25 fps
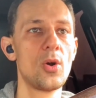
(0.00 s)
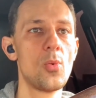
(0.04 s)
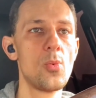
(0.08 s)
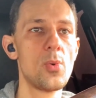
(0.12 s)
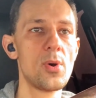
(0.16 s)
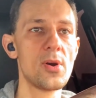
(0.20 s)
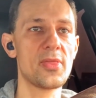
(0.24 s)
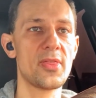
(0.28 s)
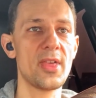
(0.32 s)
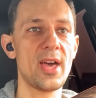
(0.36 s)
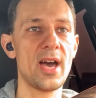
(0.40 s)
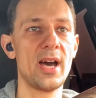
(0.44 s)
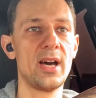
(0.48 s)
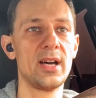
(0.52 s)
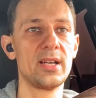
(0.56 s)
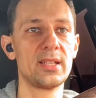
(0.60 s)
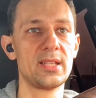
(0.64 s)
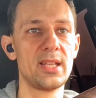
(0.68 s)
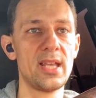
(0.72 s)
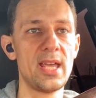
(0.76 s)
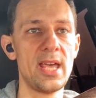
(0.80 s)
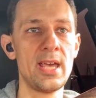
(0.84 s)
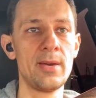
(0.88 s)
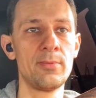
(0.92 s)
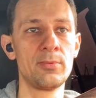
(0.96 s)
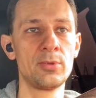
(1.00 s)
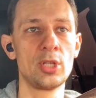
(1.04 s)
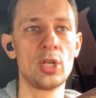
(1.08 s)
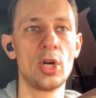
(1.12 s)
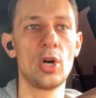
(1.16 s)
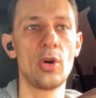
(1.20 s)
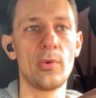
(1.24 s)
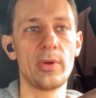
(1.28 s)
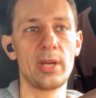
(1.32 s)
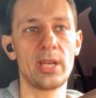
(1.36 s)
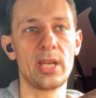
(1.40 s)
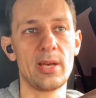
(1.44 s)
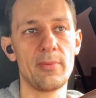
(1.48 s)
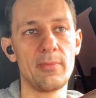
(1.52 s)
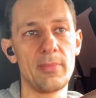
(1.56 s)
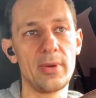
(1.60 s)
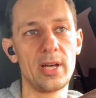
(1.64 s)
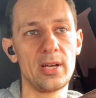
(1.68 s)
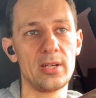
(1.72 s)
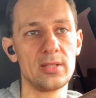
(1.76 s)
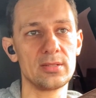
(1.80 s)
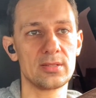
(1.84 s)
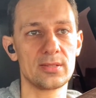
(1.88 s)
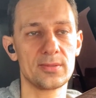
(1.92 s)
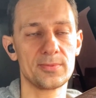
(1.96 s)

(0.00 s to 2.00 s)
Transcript: without him knowing about.